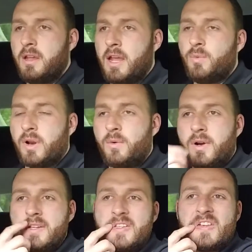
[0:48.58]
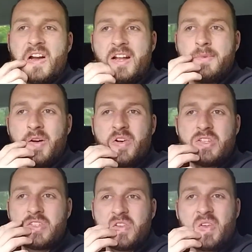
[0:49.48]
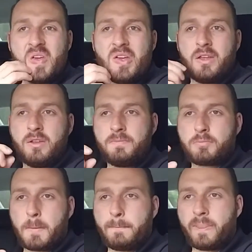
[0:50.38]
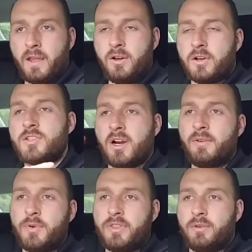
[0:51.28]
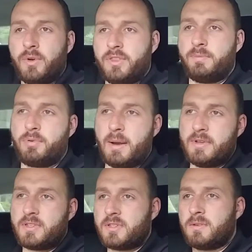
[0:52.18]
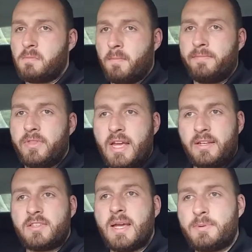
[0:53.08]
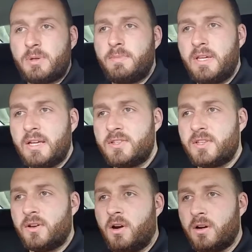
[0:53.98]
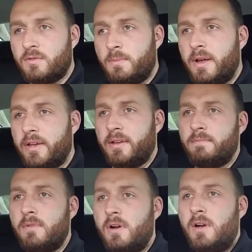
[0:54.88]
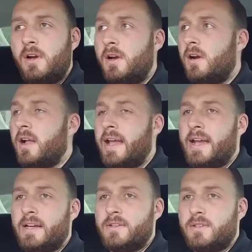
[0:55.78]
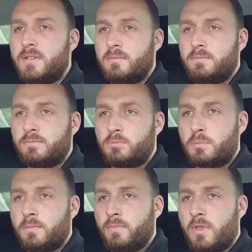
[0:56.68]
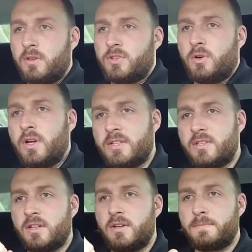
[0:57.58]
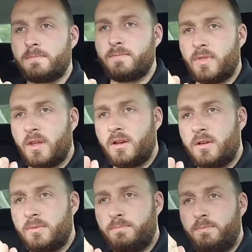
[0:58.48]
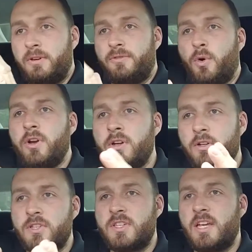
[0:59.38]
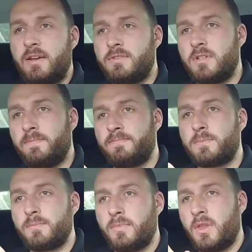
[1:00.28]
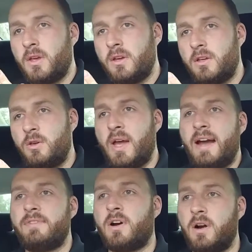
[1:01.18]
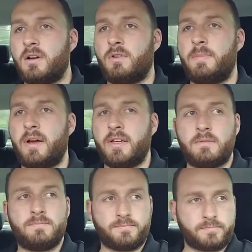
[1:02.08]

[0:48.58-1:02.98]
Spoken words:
And what I wanted to talk about was, I'll start off with the premise that deception begins in the heart of rebellion. And so it's before you're deceived, you have the heart of rebellion,